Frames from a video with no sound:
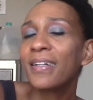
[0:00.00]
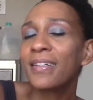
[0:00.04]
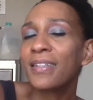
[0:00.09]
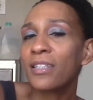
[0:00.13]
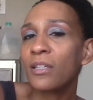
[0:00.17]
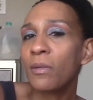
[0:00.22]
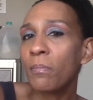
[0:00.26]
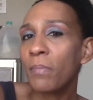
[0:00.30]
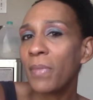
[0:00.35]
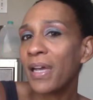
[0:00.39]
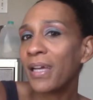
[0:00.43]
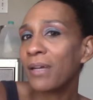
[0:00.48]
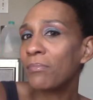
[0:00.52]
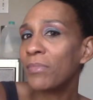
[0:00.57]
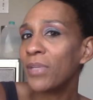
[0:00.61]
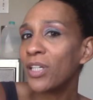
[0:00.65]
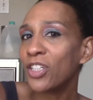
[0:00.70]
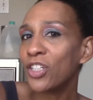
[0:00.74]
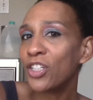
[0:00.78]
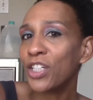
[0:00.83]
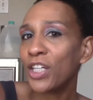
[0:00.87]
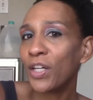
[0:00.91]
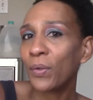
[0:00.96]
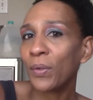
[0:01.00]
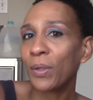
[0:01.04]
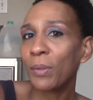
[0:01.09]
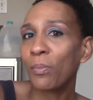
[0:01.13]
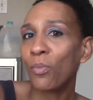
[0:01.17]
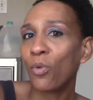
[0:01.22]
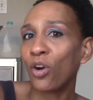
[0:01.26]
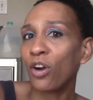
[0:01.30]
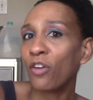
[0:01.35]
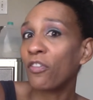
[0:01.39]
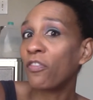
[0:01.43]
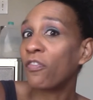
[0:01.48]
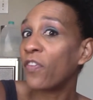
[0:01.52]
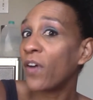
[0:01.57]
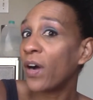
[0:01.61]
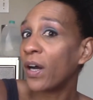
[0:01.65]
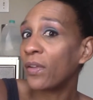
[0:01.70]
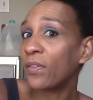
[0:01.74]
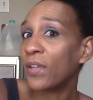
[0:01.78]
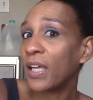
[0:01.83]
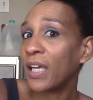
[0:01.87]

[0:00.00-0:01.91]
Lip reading: to make Missionary more fun.